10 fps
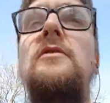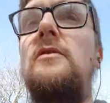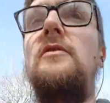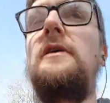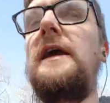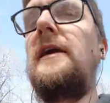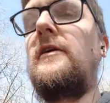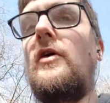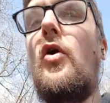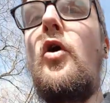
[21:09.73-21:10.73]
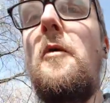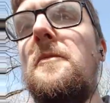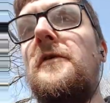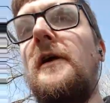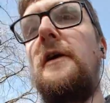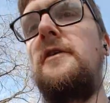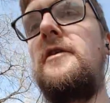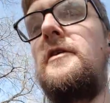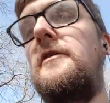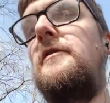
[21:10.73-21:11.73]
hulking corpse, like
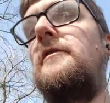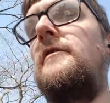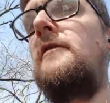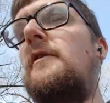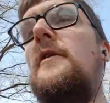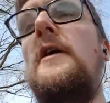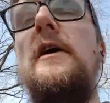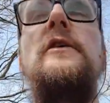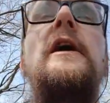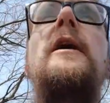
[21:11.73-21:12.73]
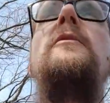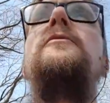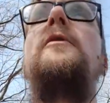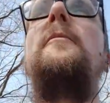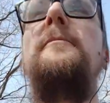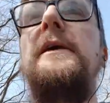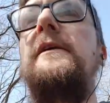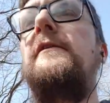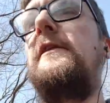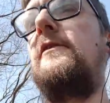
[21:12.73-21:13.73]
I don't know how zombies
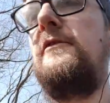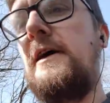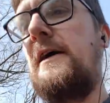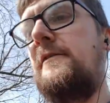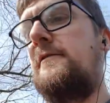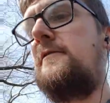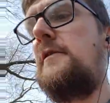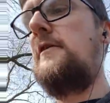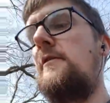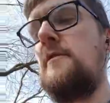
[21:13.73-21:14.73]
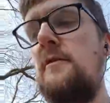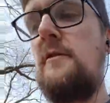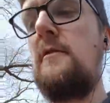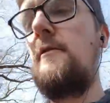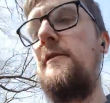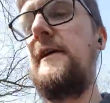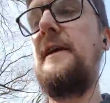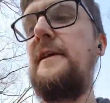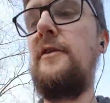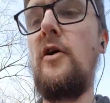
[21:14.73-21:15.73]
and the undead deal
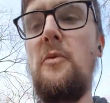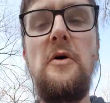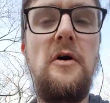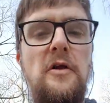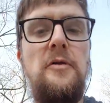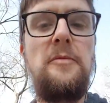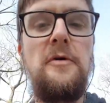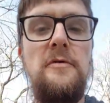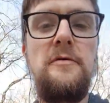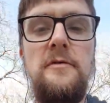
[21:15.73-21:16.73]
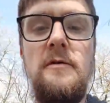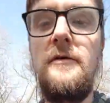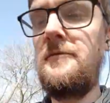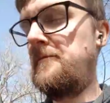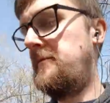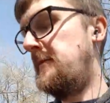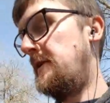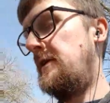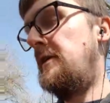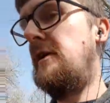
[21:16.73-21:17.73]
in your world, but
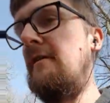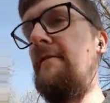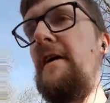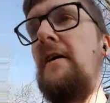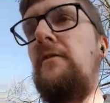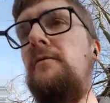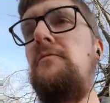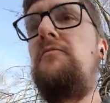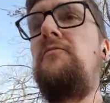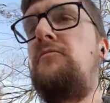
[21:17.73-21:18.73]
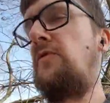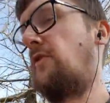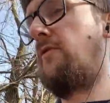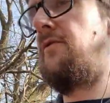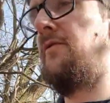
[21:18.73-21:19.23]
they're just